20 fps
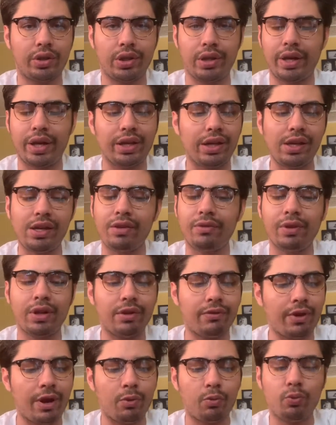Like, even
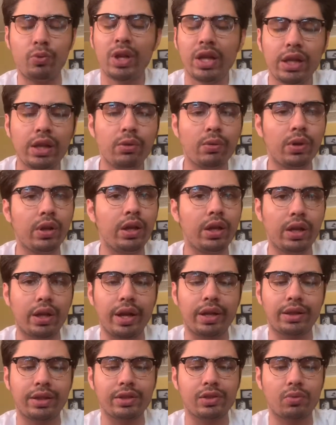if I really
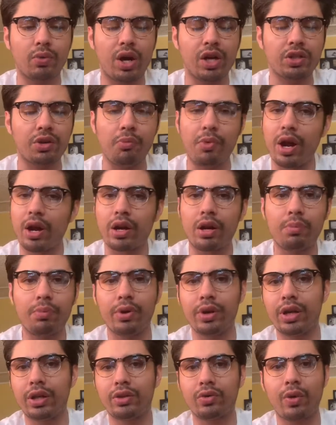like this watch, I'm not gonna
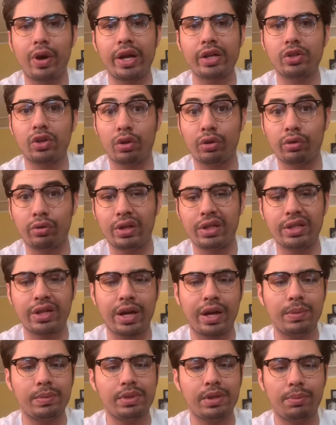put it twice or three
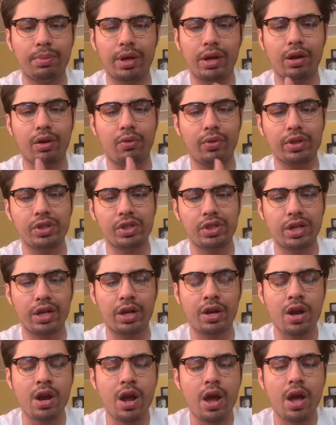times depending on which
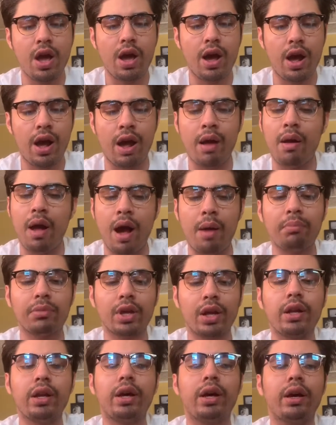tier. I'm
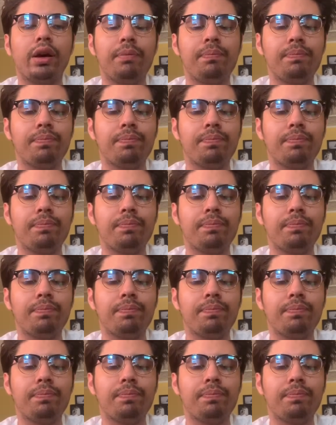gonna